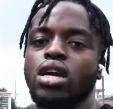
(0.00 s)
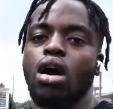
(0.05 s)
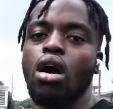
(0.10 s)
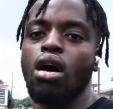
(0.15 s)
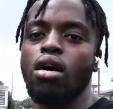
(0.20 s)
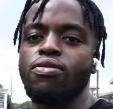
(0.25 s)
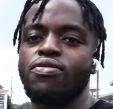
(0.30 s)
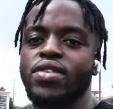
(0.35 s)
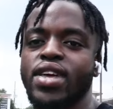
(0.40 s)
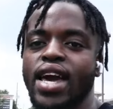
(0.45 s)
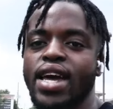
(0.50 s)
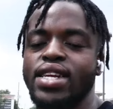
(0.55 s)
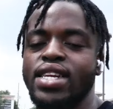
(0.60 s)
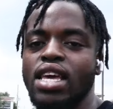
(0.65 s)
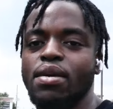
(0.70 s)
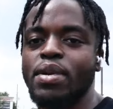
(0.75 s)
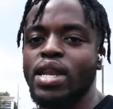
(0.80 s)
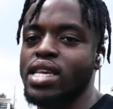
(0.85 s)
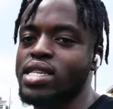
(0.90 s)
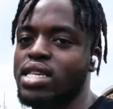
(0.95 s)
off. God
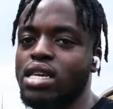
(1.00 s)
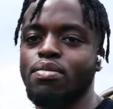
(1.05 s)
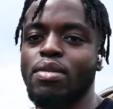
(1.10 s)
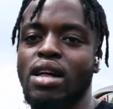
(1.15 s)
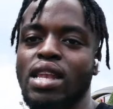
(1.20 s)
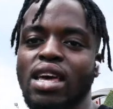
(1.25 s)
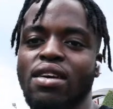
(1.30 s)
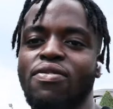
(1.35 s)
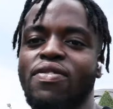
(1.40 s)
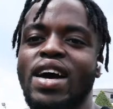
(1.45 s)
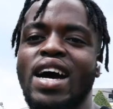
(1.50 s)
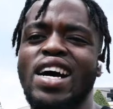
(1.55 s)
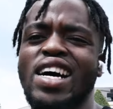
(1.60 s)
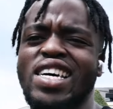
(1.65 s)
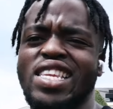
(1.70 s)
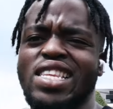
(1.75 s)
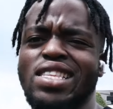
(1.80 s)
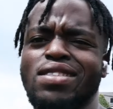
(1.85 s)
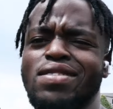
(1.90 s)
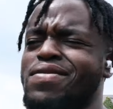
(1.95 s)
damn it, I said about like
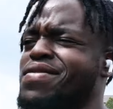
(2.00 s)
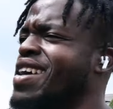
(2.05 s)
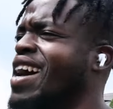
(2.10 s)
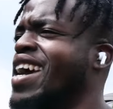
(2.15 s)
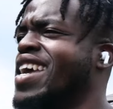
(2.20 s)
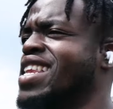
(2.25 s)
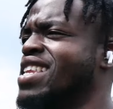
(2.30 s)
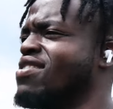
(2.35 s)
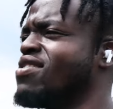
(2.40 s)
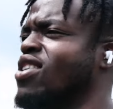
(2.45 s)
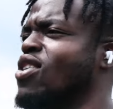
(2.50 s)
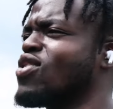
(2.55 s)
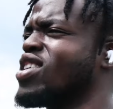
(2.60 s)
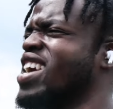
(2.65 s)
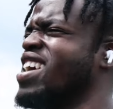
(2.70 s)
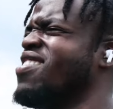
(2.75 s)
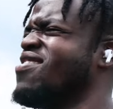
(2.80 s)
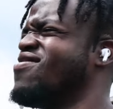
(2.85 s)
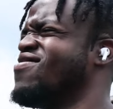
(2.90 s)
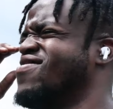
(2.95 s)
$500. I ain't even gonna
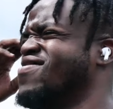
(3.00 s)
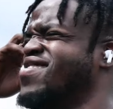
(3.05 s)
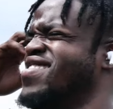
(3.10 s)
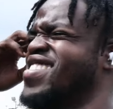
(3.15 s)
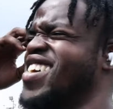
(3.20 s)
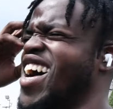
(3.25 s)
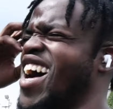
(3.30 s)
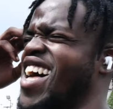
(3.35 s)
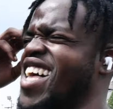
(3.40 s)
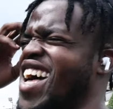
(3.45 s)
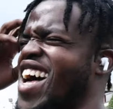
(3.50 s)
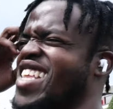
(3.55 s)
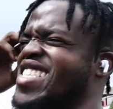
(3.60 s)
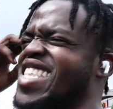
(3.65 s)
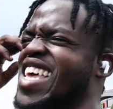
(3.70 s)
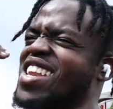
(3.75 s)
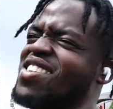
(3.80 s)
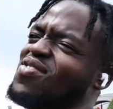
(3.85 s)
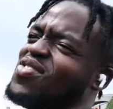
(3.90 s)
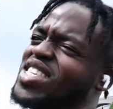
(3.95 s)
cap. I
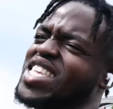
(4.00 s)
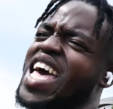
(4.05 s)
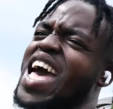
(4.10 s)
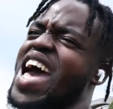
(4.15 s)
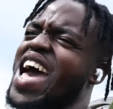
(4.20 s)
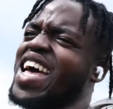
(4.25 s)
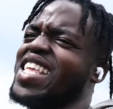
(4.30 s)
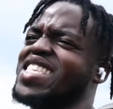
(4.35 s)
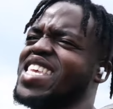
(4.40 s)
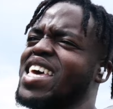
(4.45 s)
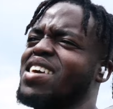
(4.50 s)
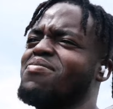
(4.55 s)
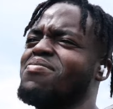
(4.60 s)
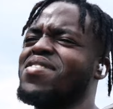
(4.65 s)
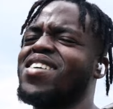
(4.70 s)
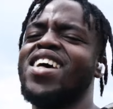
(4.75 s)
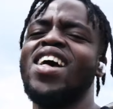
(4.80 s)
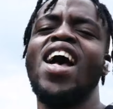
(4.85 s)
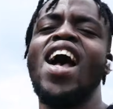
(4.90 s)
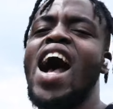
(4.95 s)
thought it was
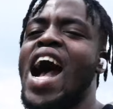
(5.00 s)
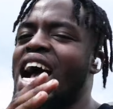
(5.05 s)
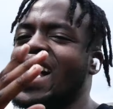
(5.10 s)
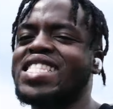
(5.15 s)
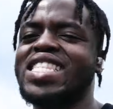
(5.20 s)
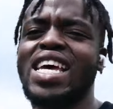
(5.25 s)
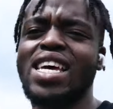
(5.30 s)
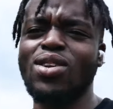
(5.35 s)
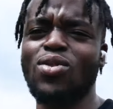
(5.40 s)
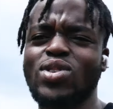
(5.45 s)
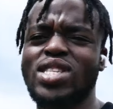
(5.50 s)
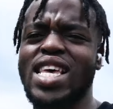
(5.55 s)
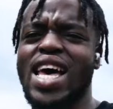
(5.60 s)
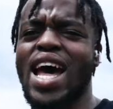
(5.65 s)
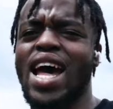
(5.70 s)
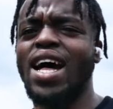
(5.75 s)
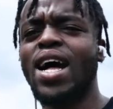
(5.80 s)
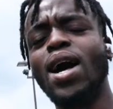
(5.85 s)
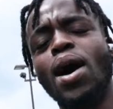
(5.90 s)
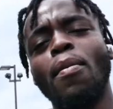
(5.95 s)

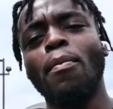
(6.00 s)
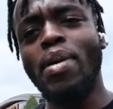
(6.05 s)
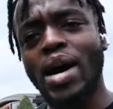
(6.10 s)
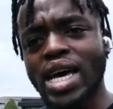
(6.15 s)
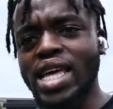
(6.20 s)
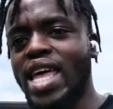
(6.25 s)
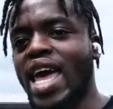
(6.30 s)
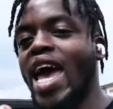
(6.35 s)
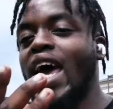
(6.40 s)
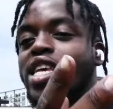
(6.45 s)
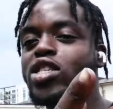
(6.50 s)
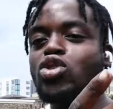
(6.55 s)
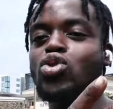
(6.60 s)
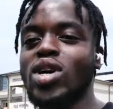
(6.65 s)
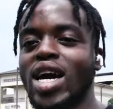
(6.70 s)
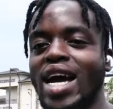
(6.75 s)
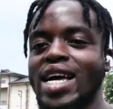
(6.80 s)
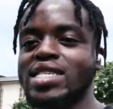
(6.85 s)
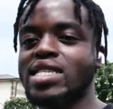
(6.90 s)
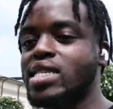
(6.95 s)
high. But as you
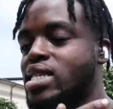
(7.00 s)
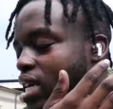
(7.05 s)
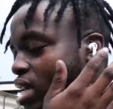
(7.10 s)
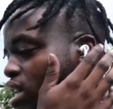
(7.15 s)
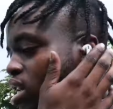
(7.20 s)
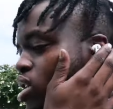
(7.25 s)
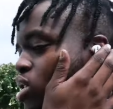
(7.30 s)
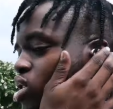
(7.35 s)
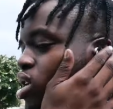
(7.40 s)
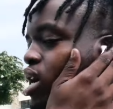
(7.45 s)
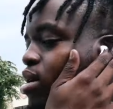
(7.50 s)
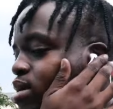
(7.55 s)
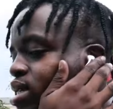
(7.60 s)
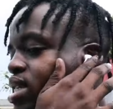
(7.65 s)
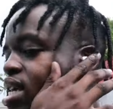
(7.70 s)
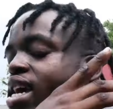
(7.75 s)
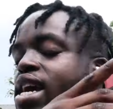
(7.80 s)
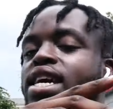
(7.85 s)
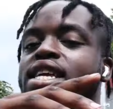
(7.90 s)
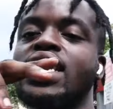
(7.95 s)
guys see, you know what I'm
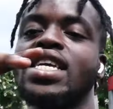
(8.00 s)
saying,